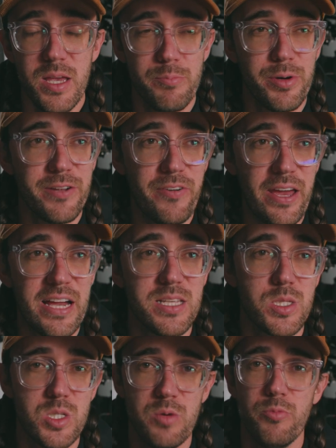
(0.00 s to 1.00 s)
But if I had
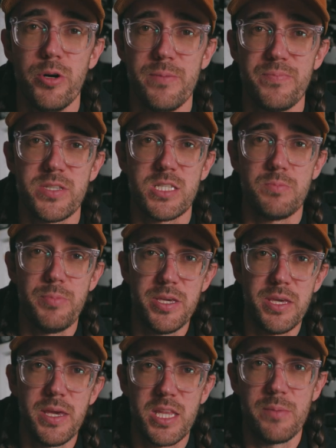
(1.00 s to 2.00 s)
someone
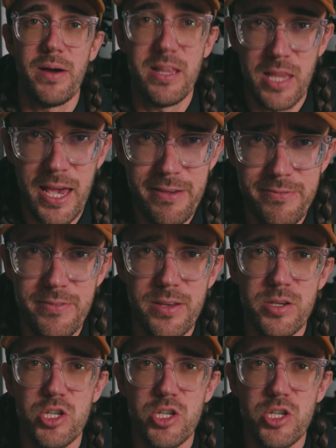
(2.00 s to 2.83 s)
speaking into my life,